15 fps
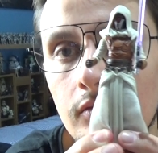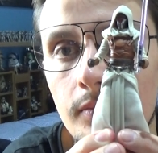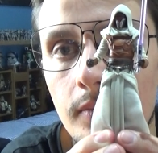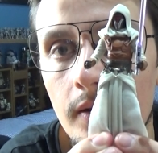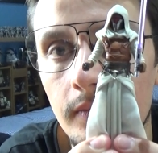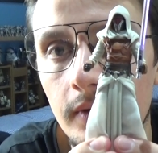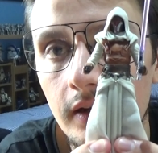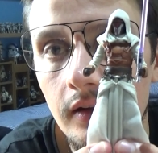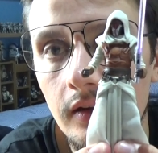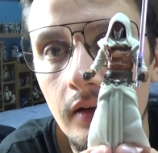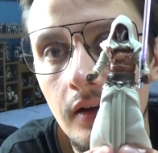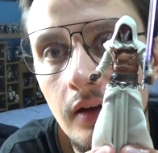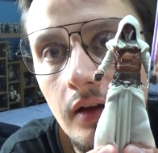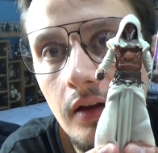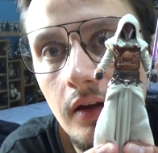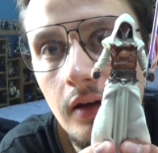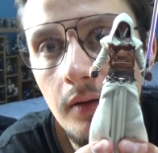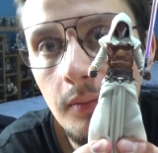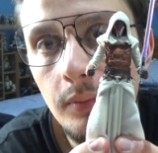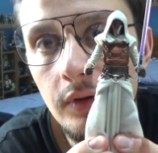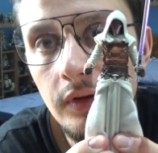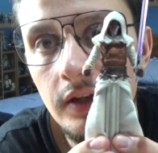Republic.
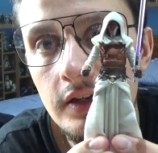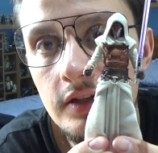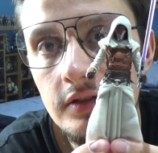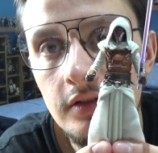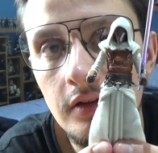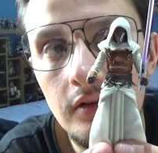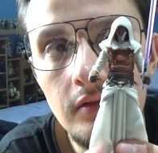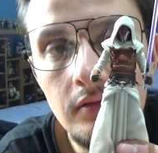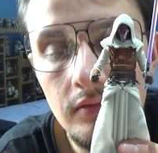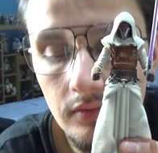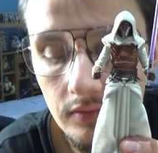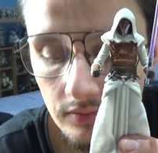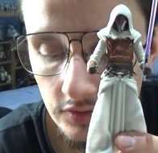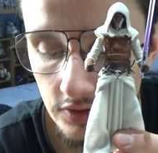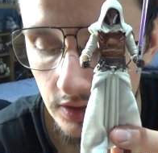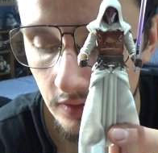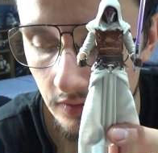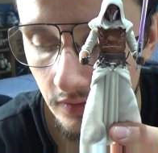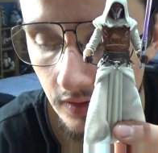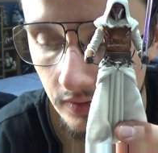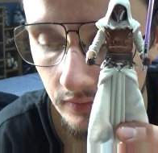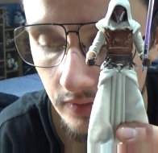But these two, Jedi
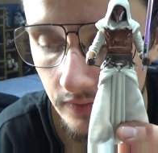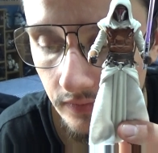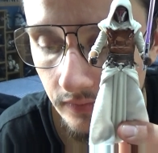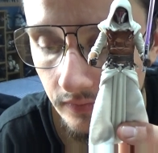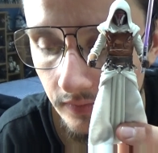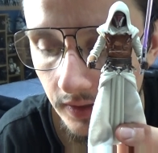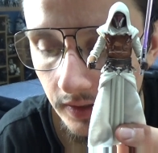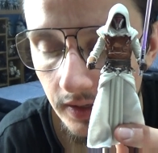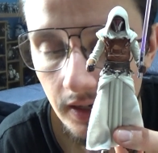Knight Revan and